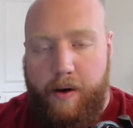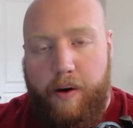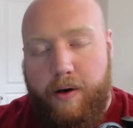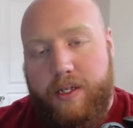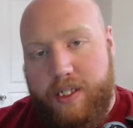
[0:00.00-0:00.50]

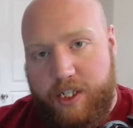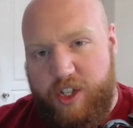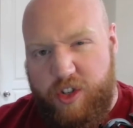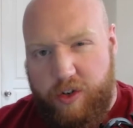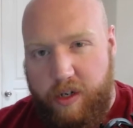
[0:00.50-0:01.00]
all the
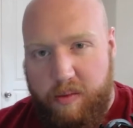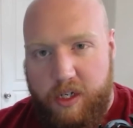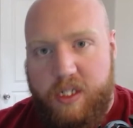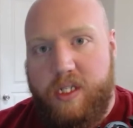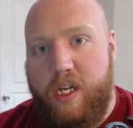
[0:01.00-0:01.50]

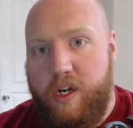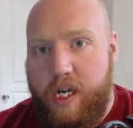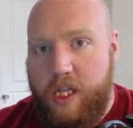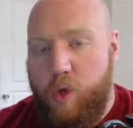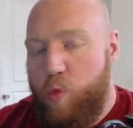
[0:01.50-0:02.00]
streamers that are
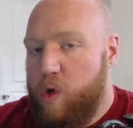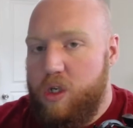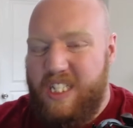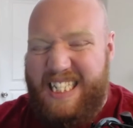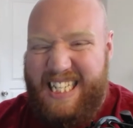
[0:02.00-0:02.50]
in the
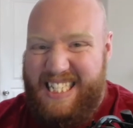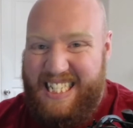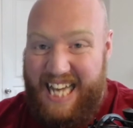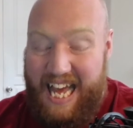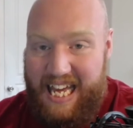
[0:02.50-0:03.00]
world
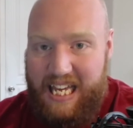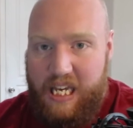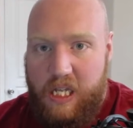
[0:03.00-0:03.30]
today,